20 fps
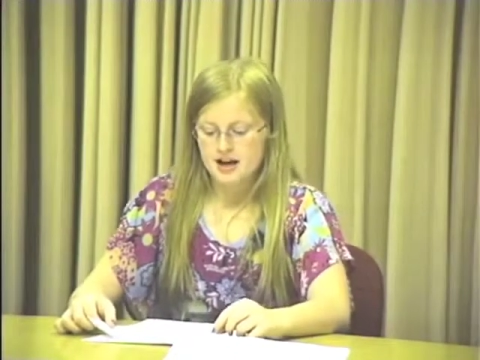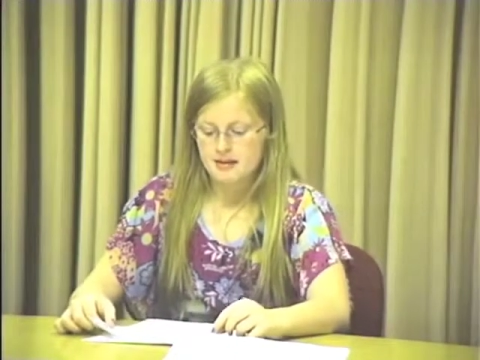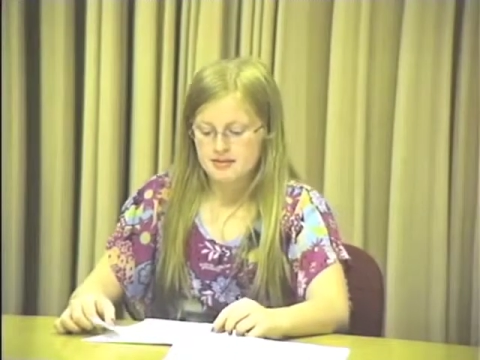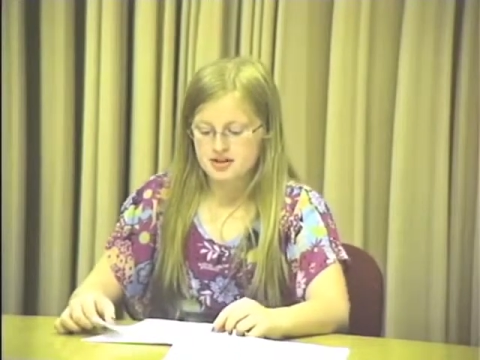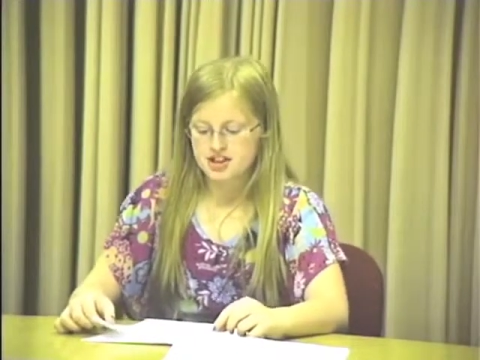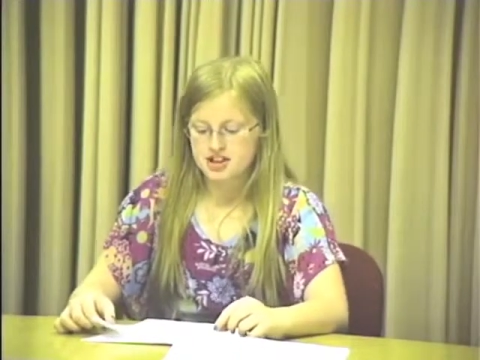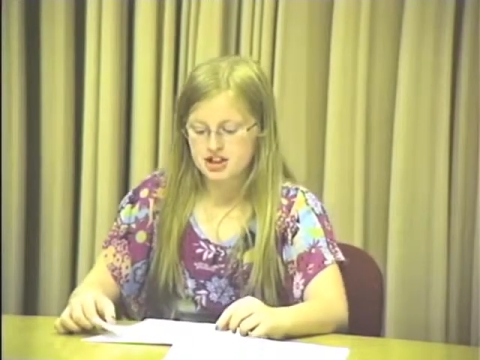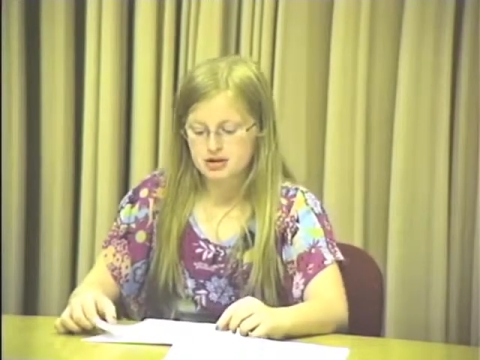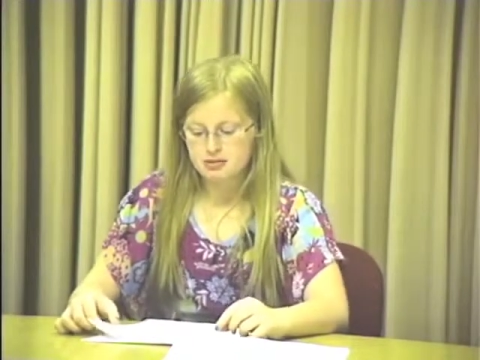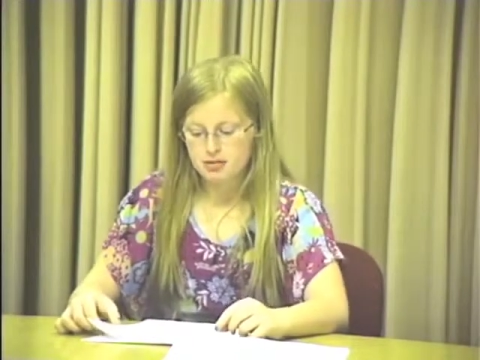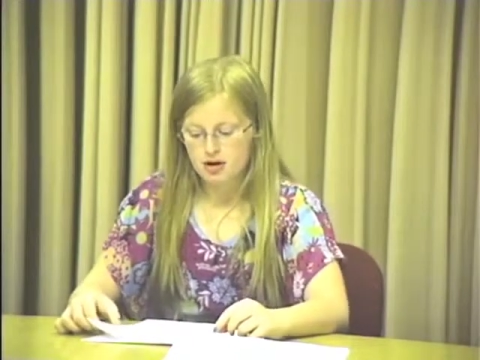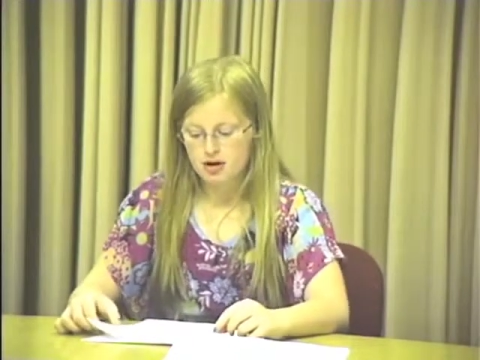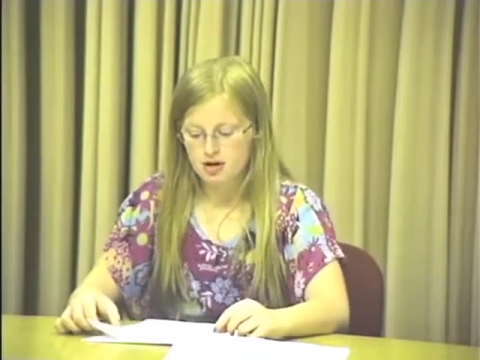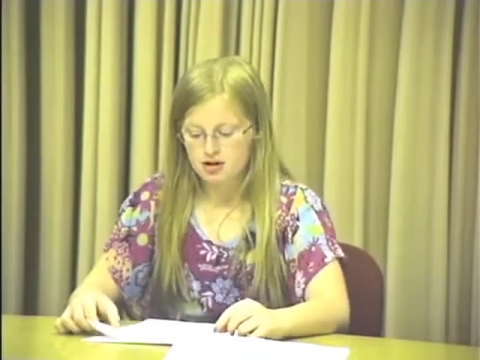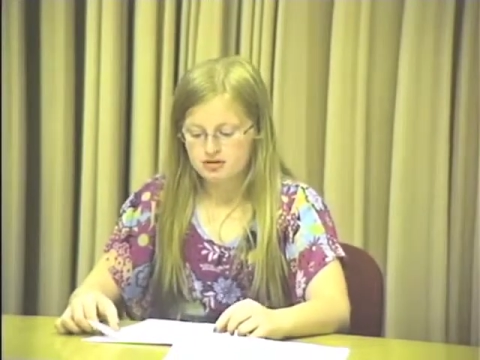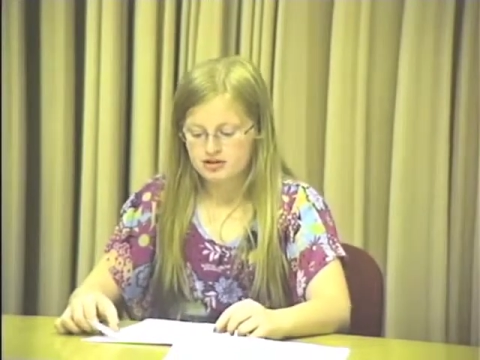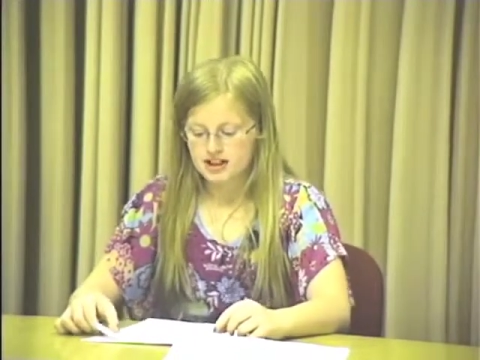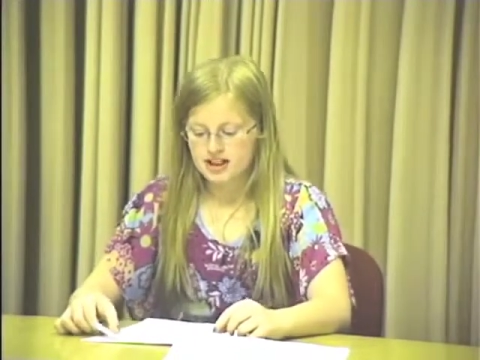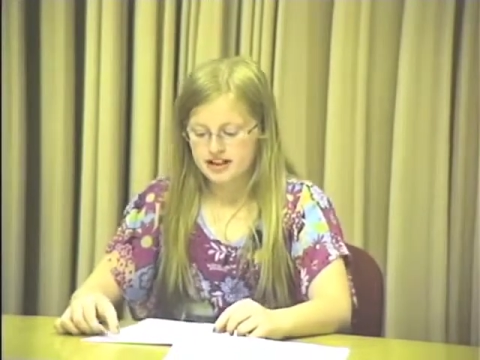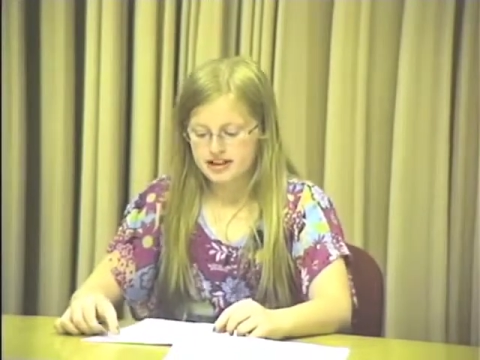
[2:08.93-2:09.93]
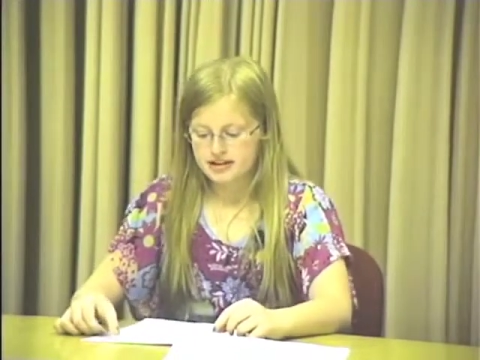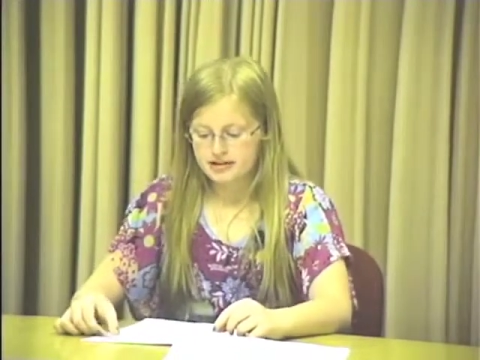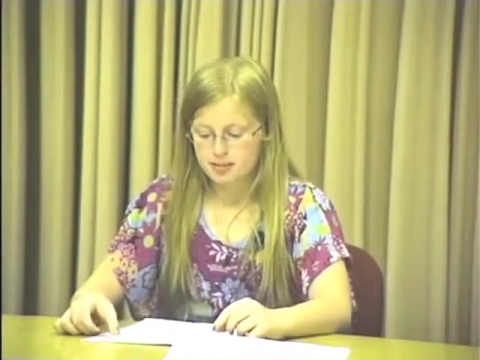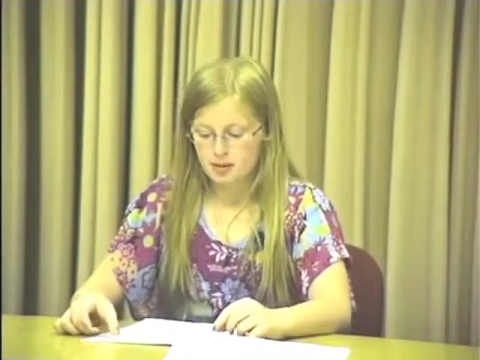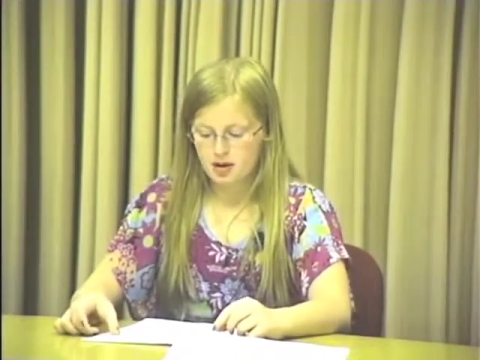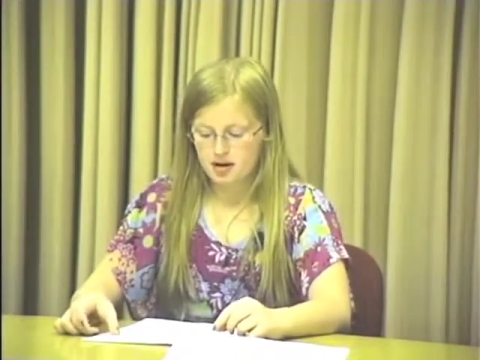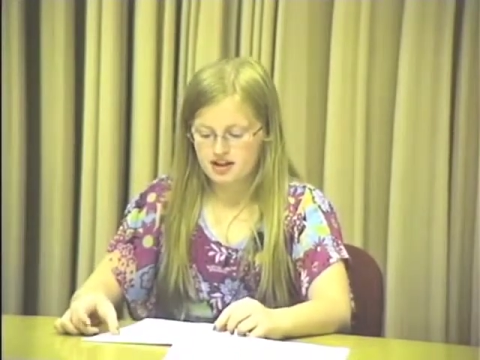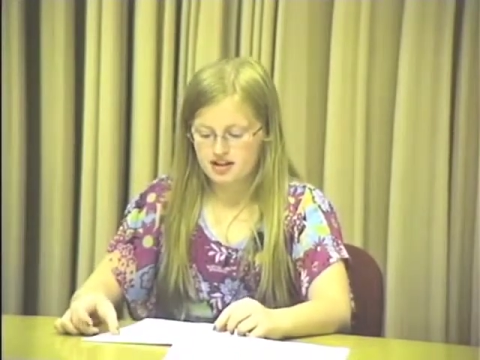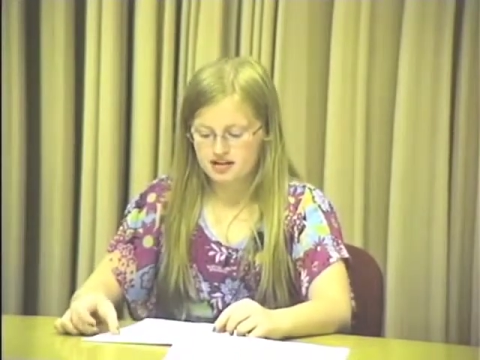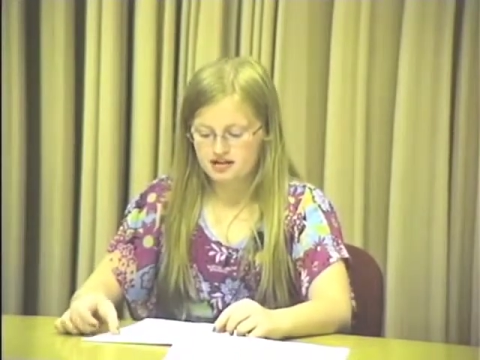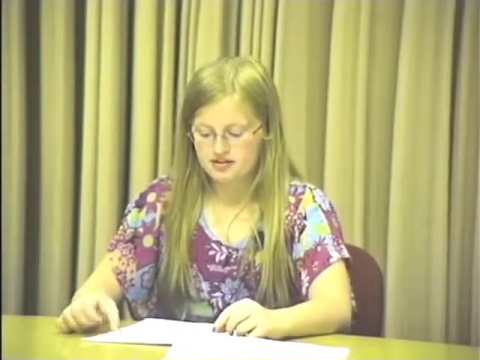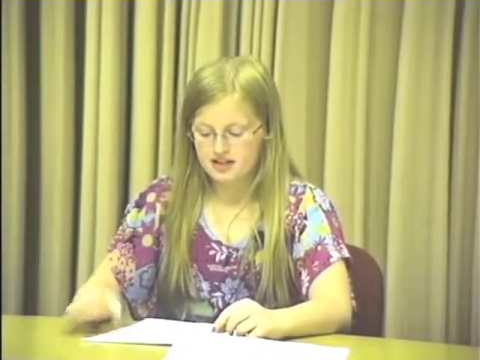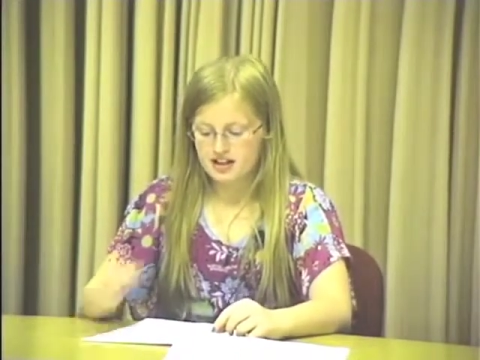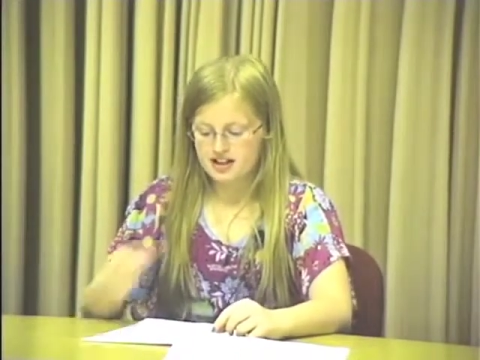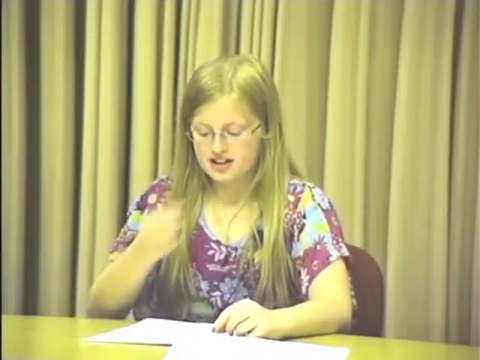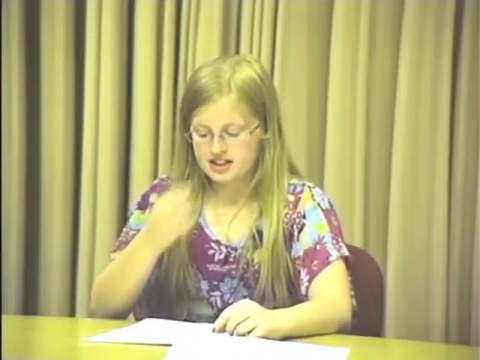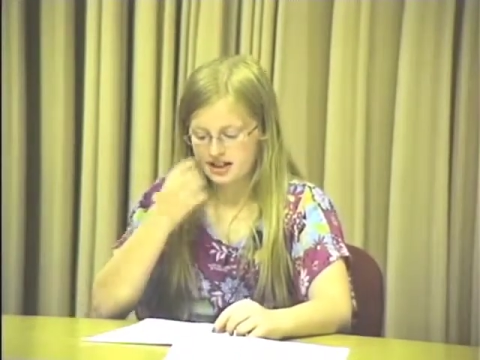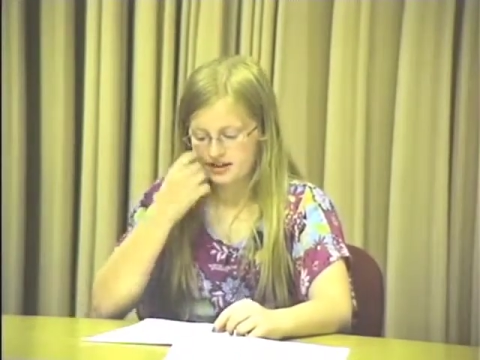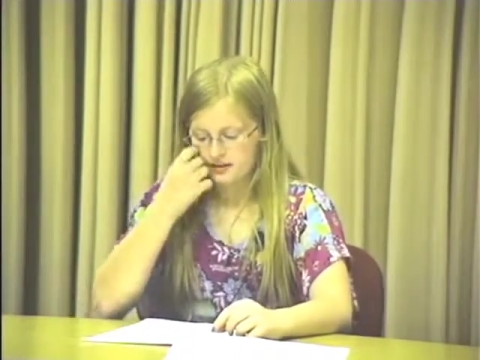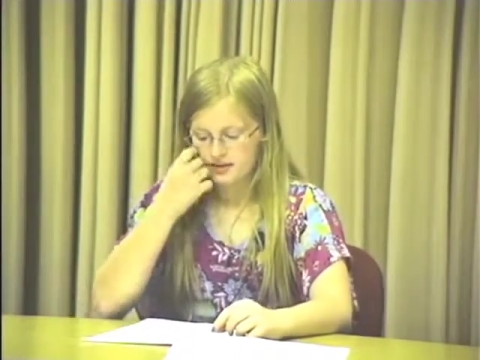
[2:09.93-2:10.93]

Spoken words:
Mr. Bowen writes sports fiction